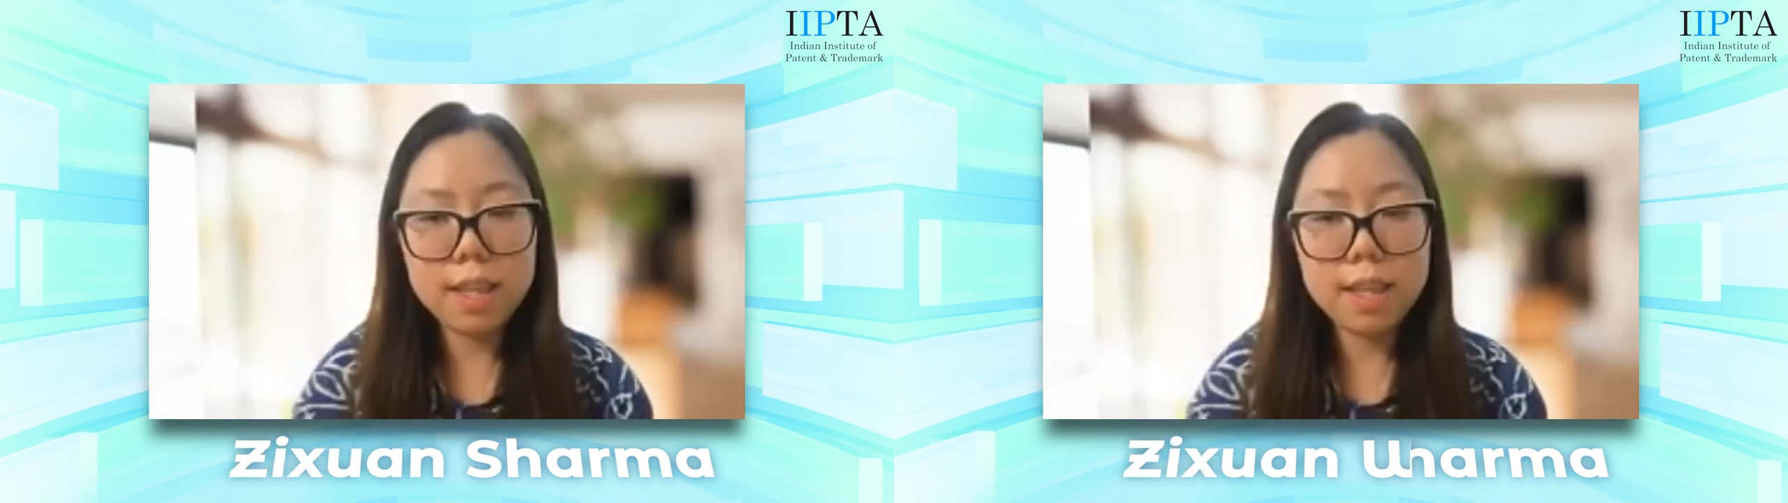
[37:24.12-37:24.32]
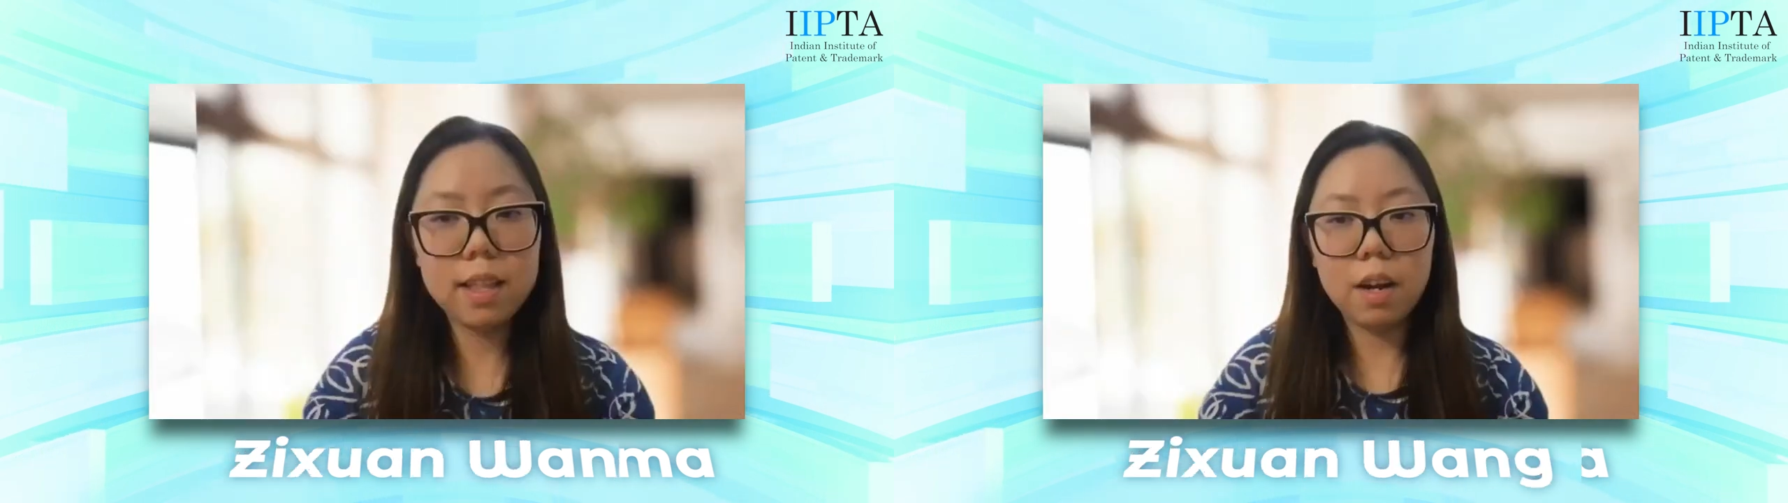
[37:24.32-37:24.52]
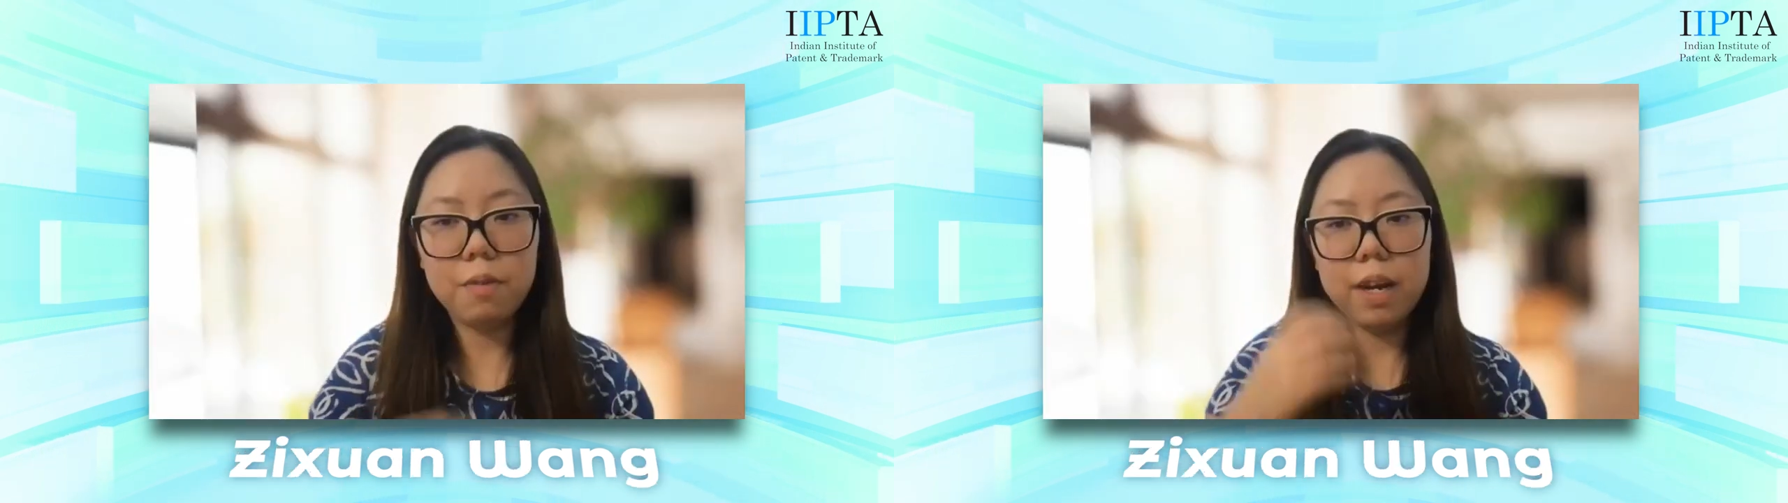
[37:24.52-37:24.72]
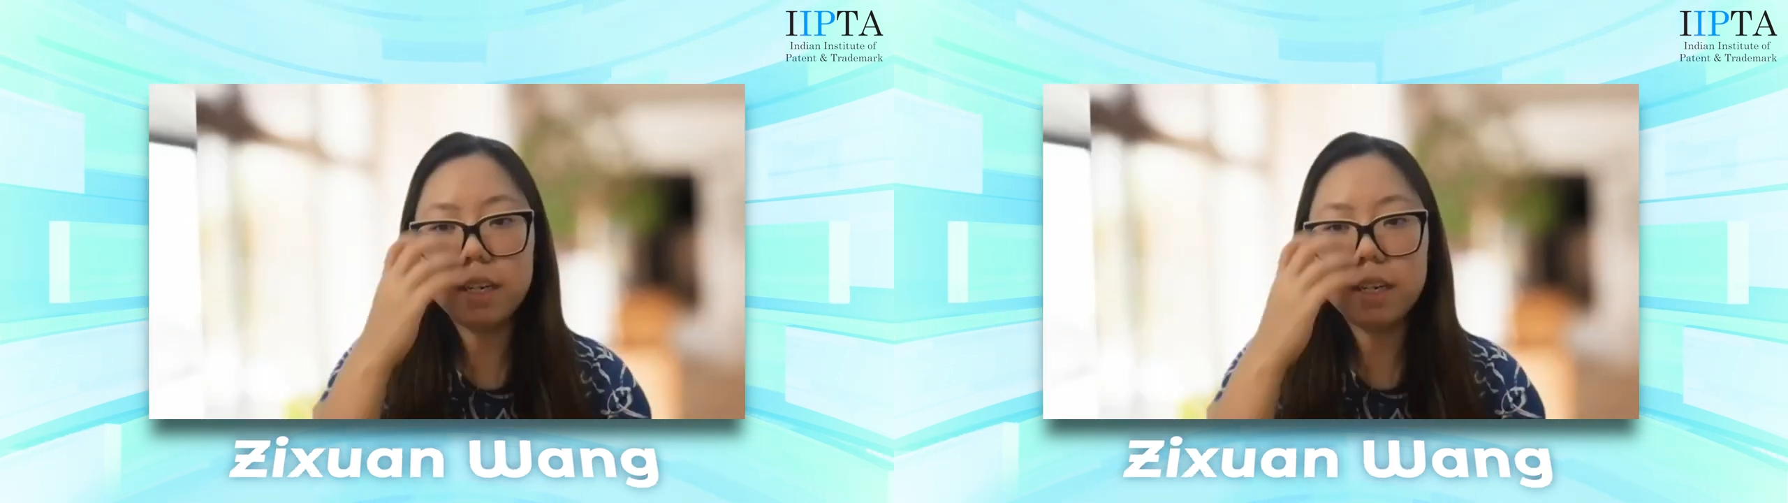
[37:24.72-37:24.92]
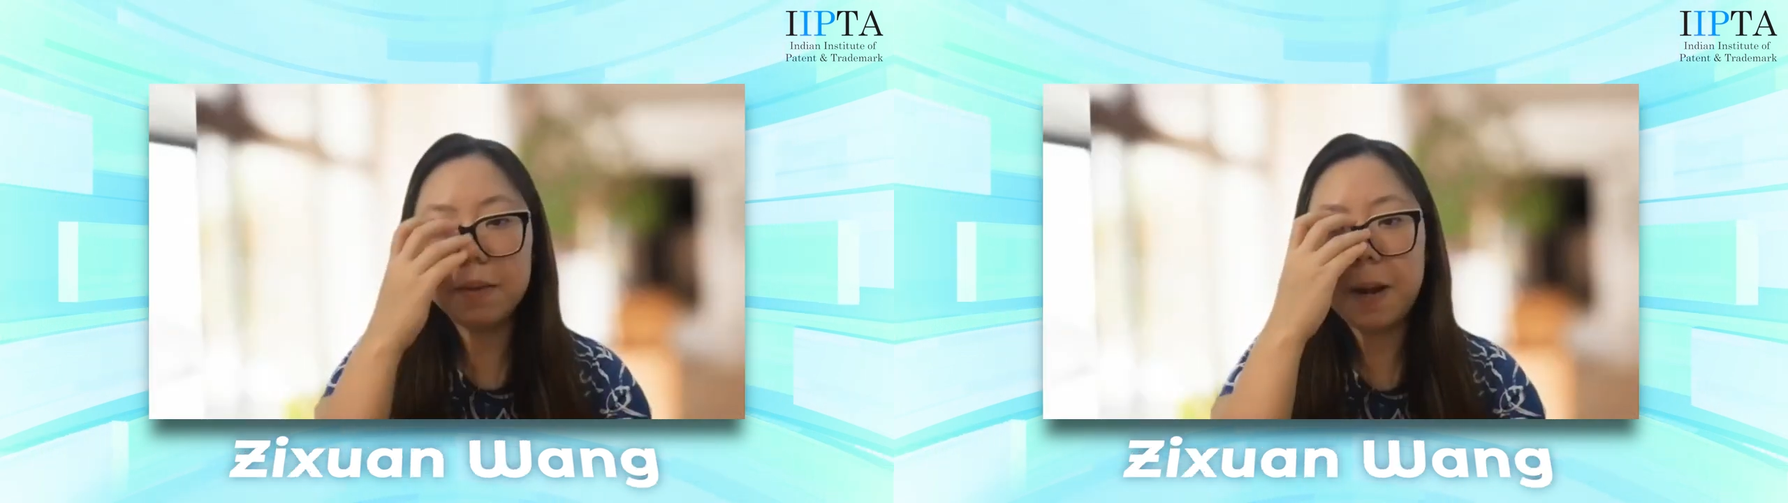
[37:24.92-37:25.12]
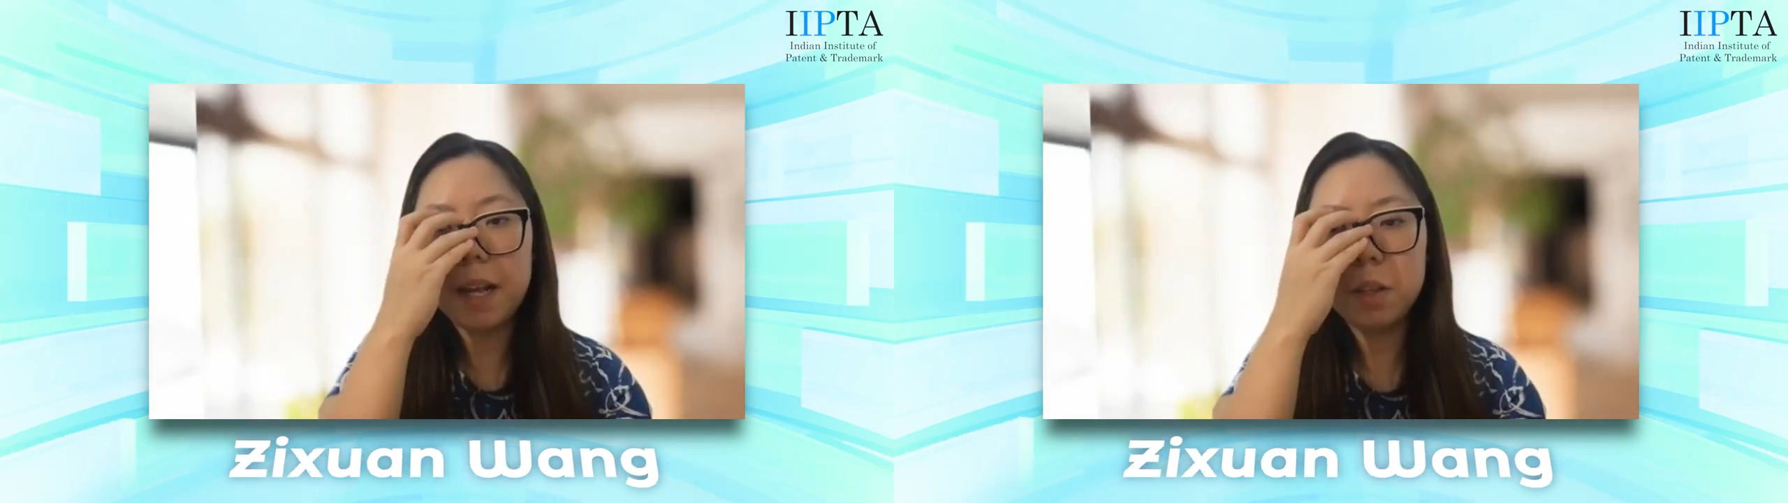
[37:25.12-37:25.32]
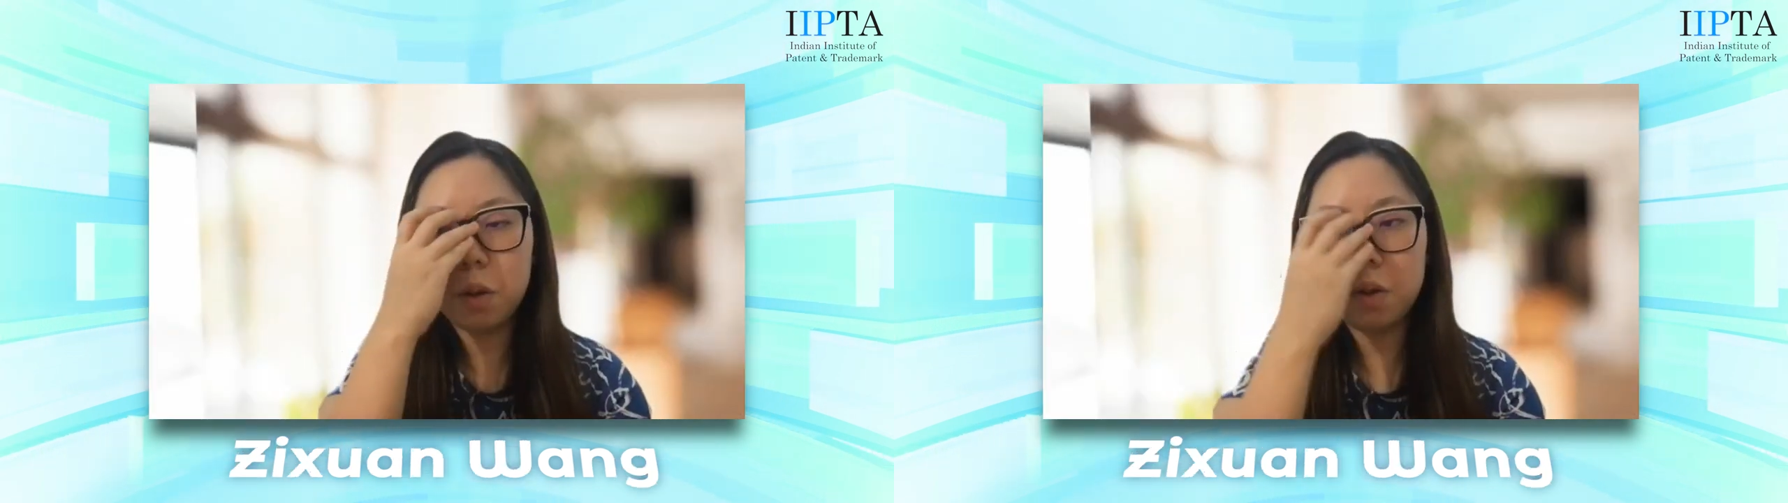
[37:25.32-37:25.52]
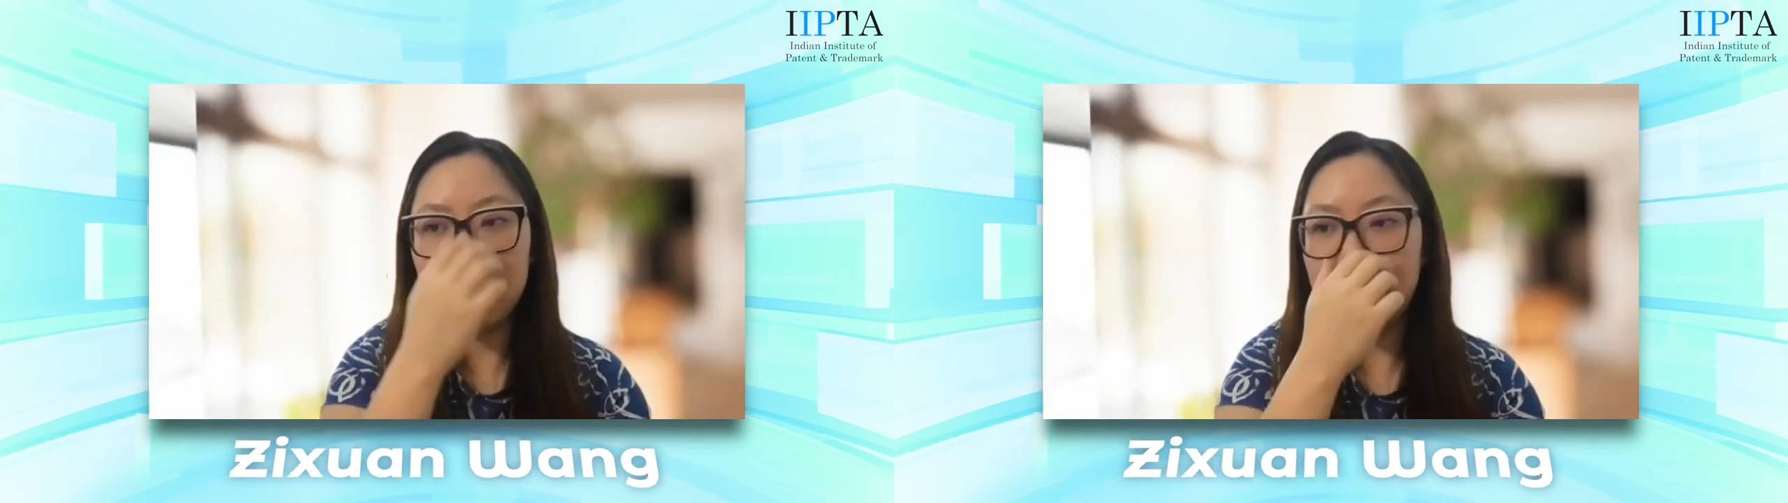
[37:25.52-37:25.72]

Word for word: think that really depends on